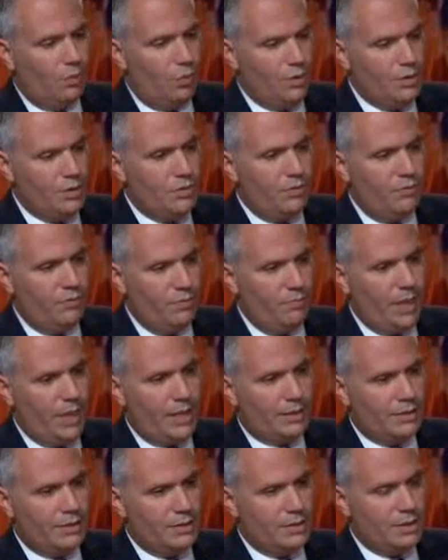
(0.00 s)
What sort of
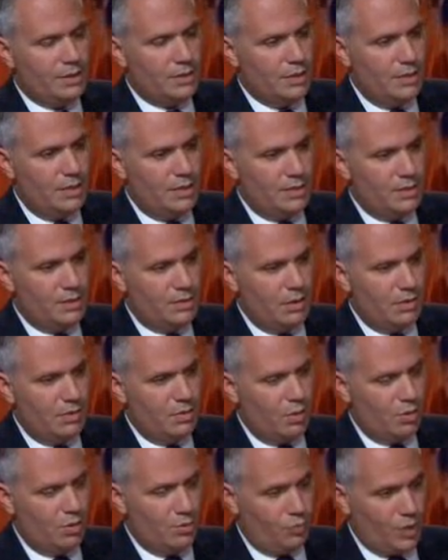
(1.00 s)
impact are
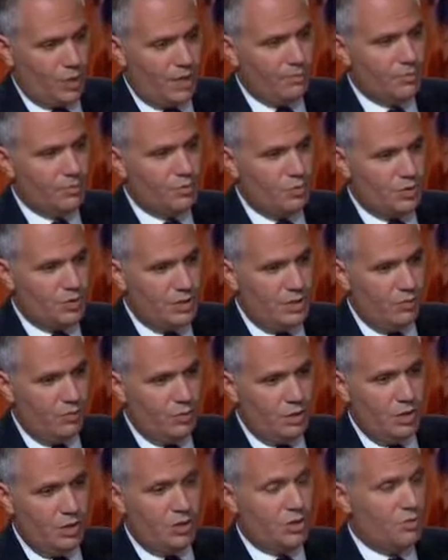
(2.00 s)
the problems we're seeing
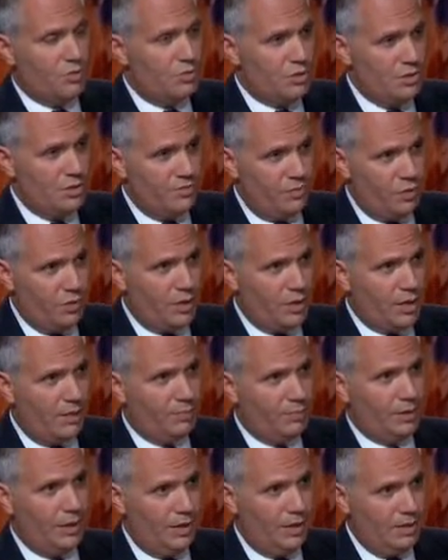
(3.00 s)
with Aegis, which is a very
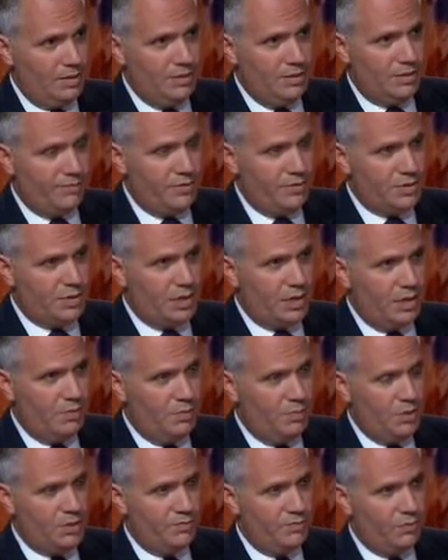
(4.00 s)
complicated and
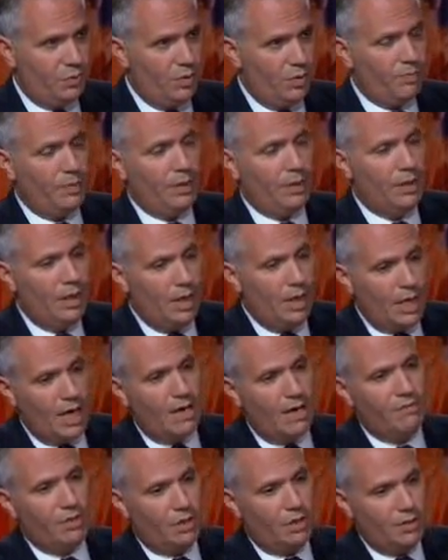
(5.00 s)
sophisticated piece of equipment,
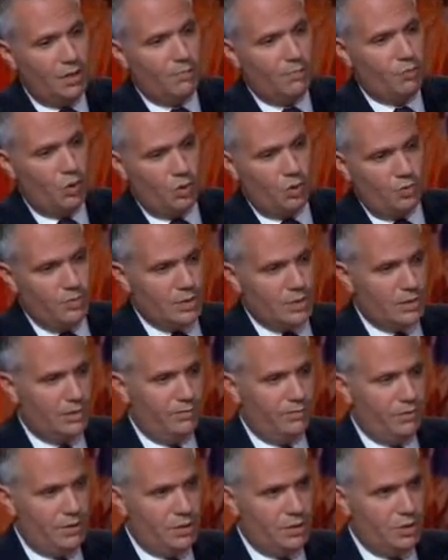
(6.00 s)
having on that broader
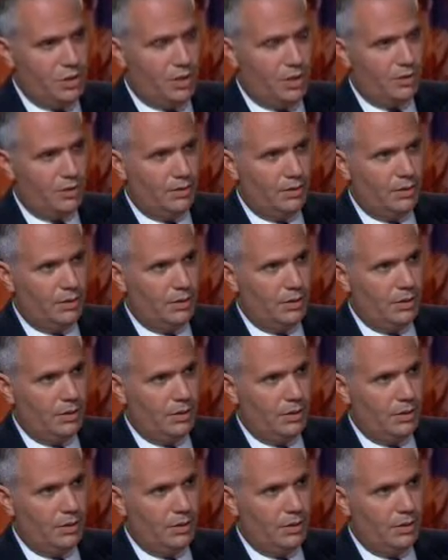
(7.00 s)
missile defense agenda?